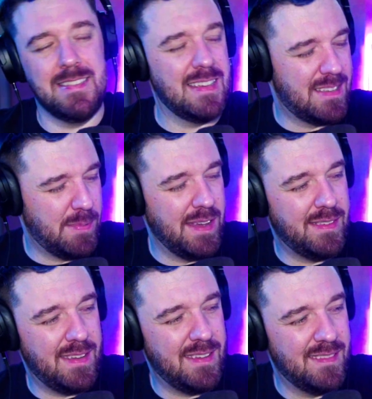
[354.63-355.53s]
Is that
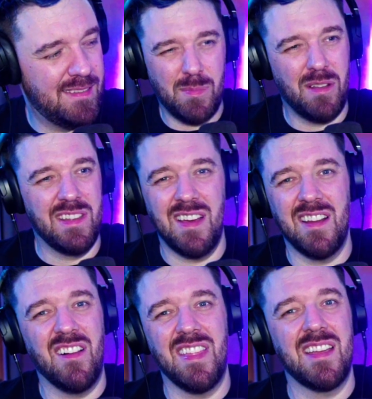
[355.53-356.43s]
spicy? It's probably
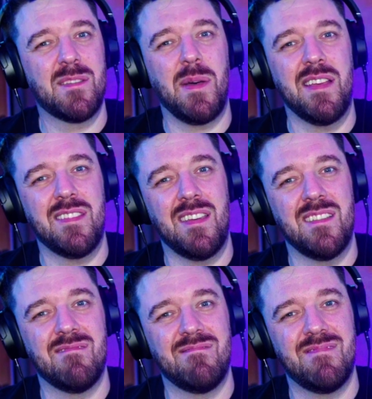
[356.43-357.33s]
not all that
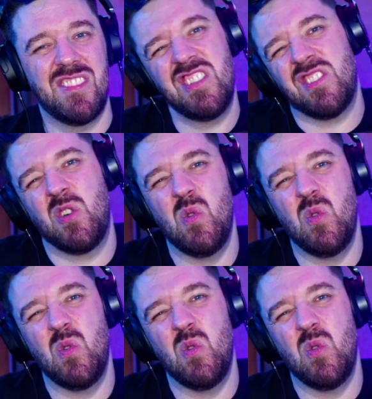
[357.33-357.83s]
spicy. It's just